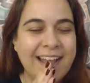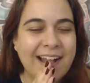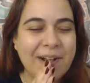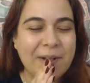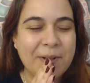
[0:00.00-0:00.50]

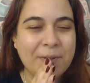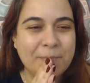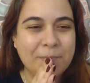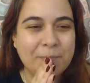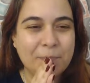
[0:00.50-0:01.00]

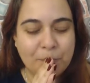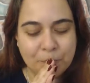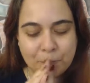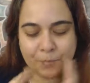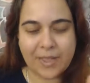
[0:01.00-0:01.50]
Um,
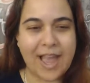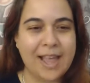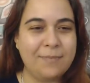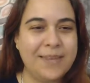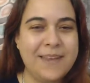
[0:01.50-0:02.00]

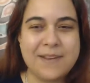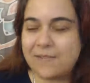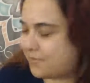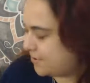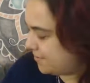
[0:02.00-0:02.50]
I'll be here for a